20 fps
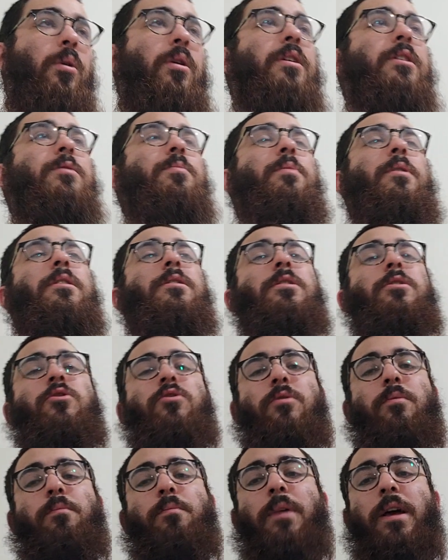will experience a
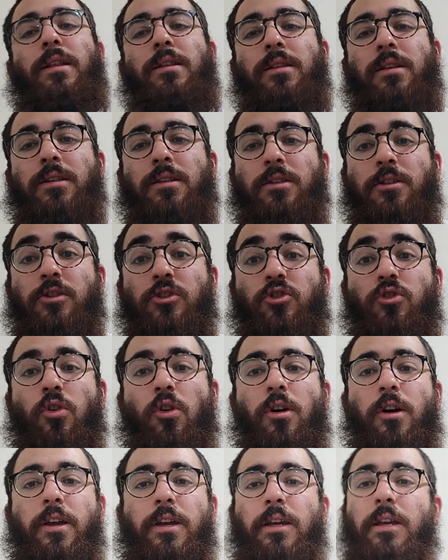tremendous
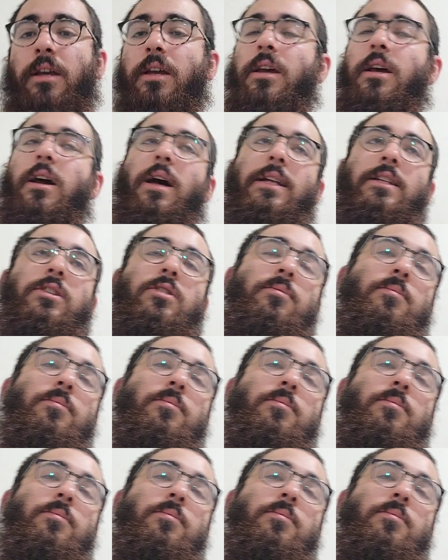joy, a